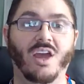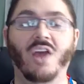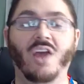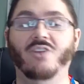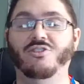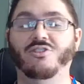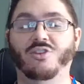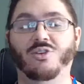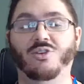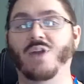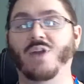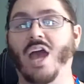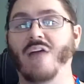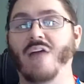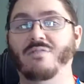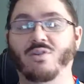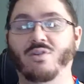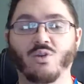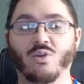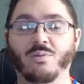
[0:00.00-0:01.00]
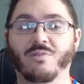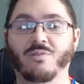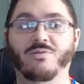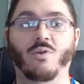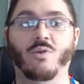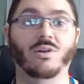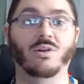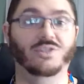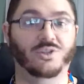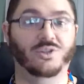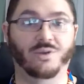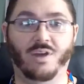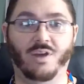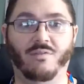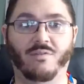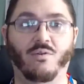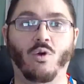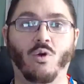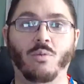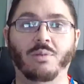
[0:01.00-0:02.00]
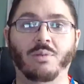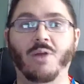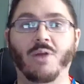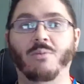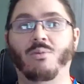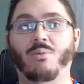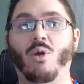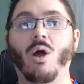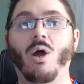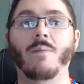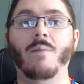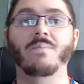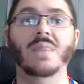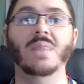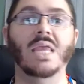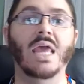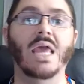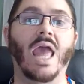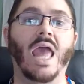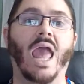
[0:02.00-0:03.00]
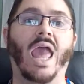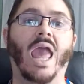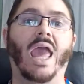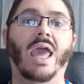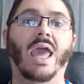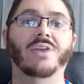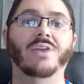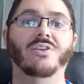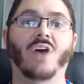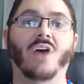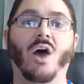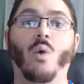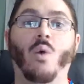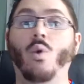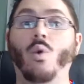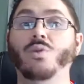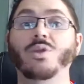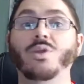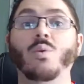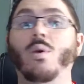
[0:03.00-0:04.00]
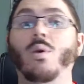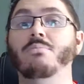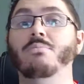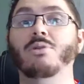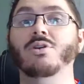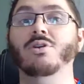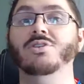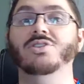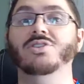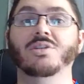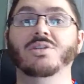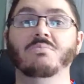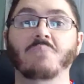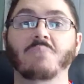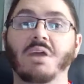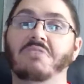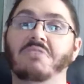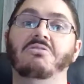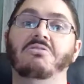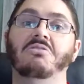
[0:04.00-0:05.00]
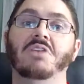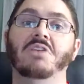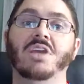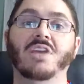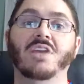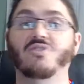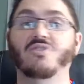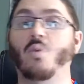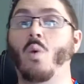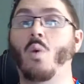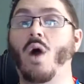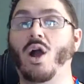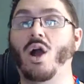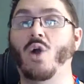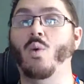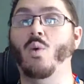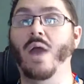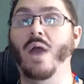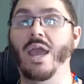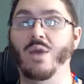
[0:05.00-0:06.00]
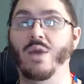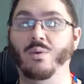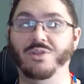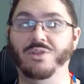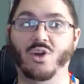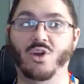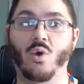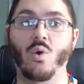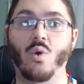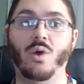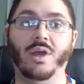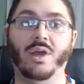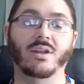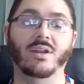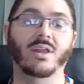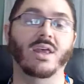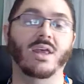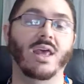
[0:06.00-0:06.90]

So you'd have a group of four. So you have a four-player brawl, and uh, only one person basically gets to walk away with a coin.